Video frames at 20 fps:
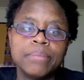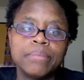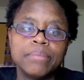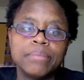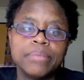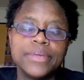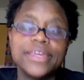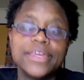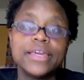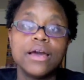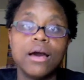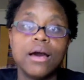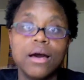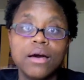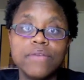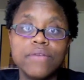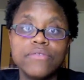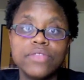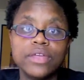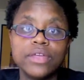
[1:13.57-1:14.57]
being
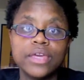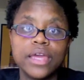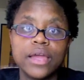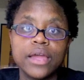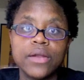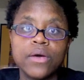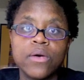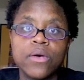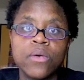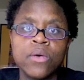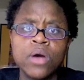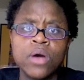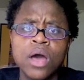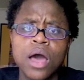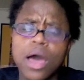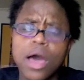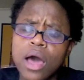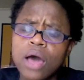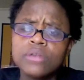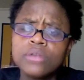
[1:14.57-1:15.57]
of the ghetto,
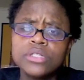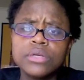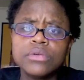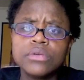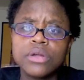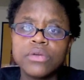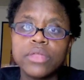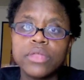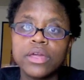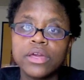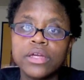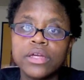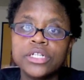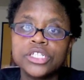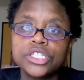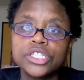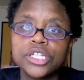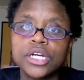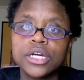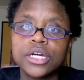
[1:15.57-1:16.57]
I also know that good
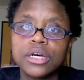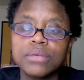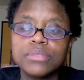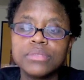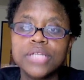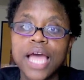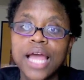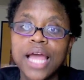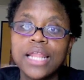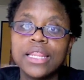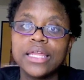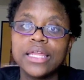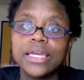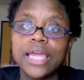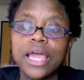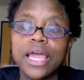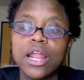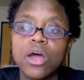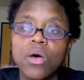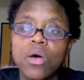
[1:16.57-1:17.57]
shit comes out of the
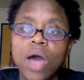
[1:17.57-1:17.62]
ghetto.